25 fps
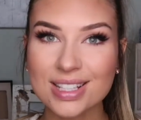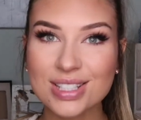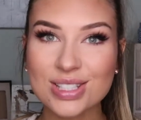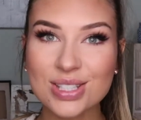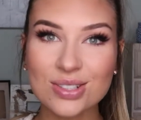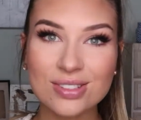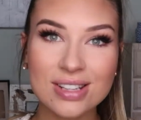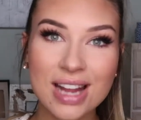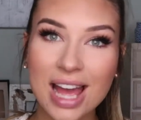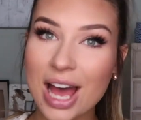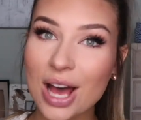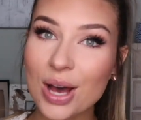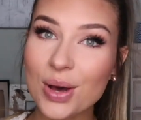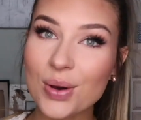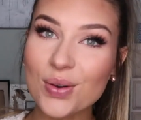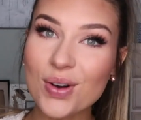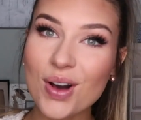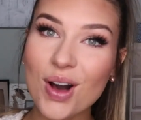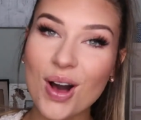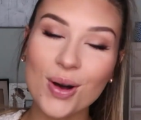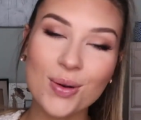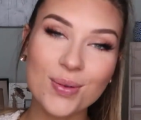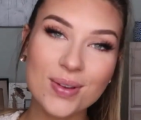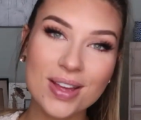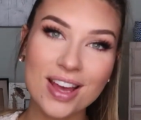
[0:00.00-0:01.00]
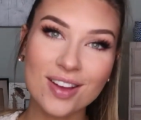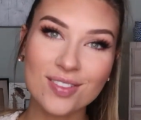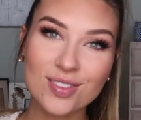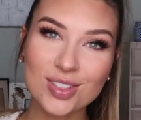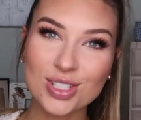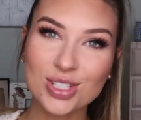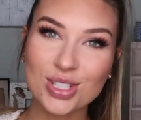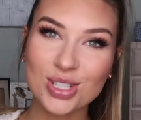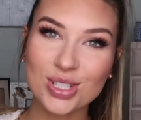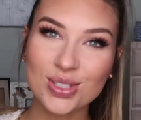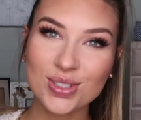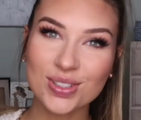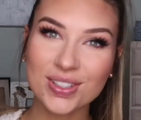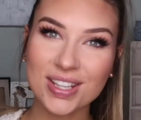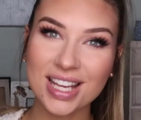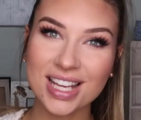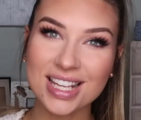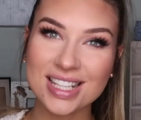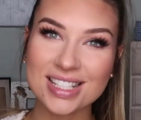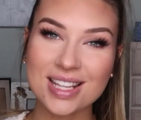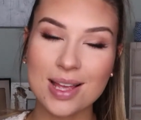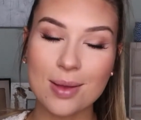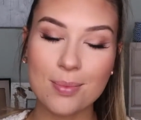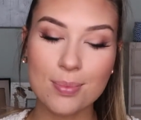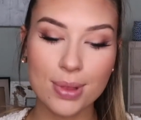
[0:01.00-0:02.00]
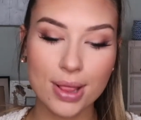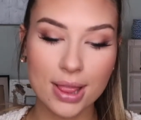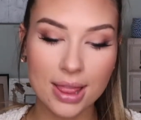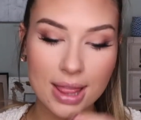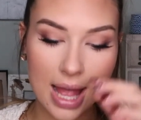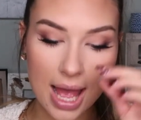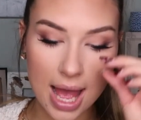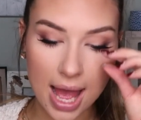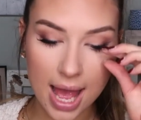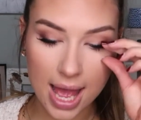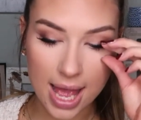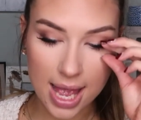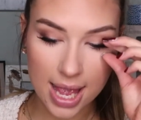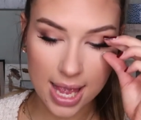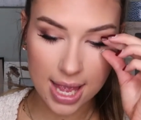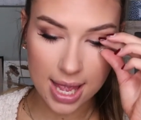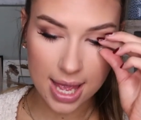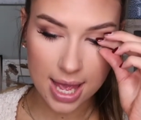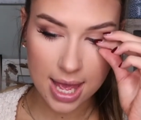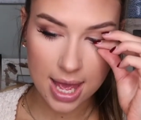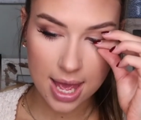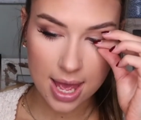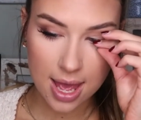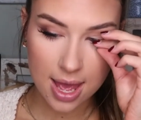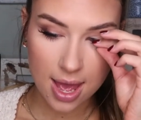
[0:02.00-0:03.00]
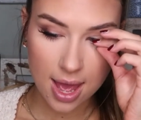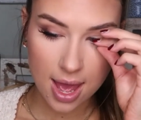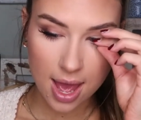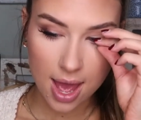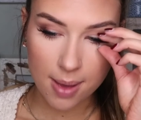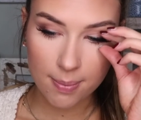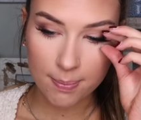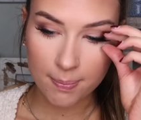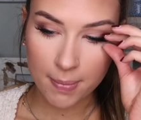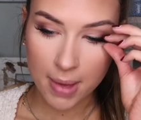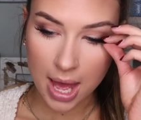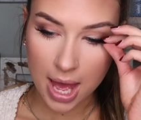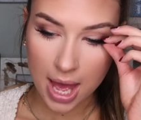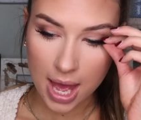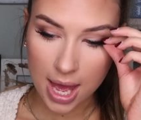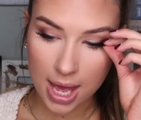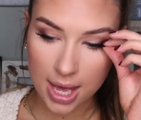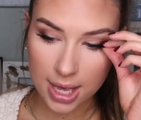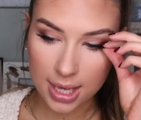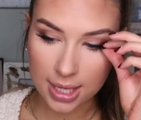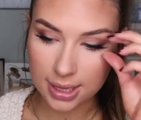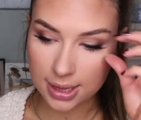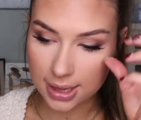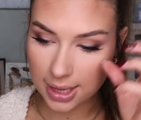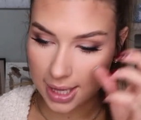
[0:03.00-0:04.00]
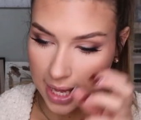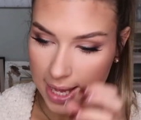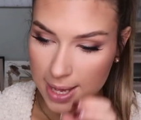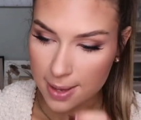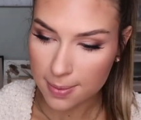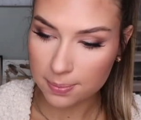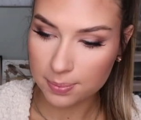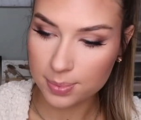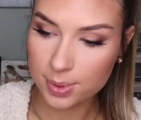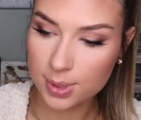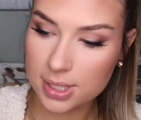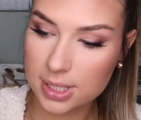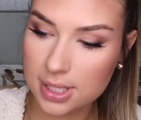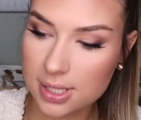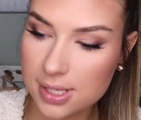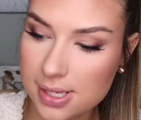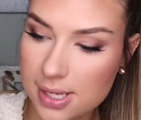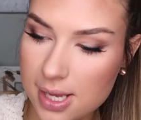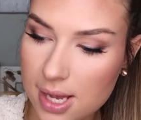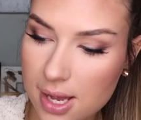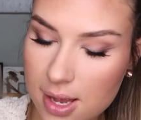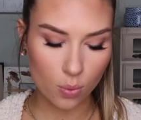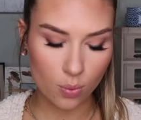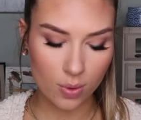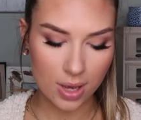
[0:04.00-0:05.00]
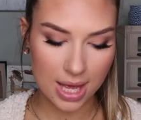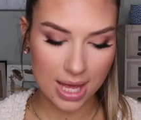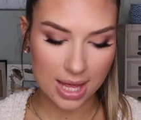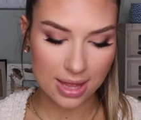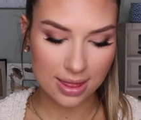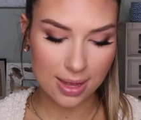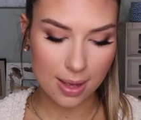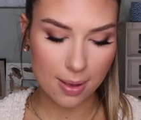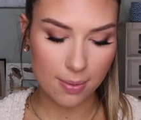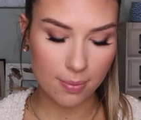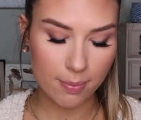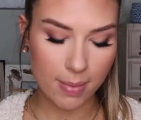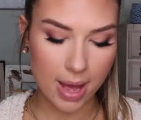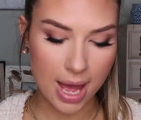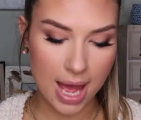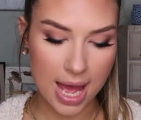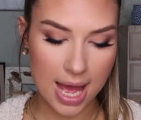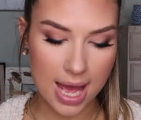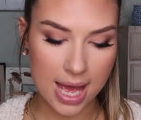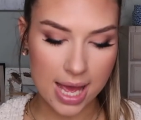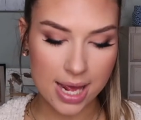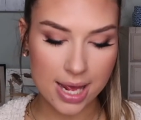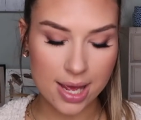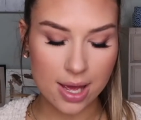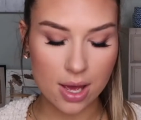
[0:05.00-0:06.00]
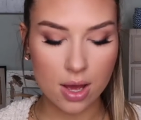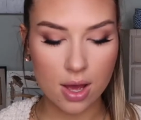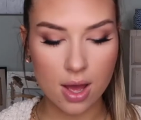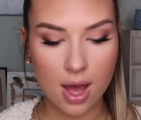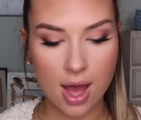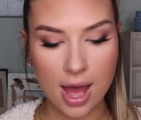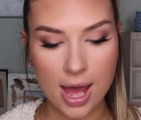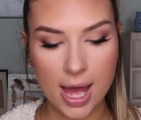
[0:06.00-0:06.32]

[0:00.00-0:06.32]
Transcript: So now all we have to do is apply my lips with my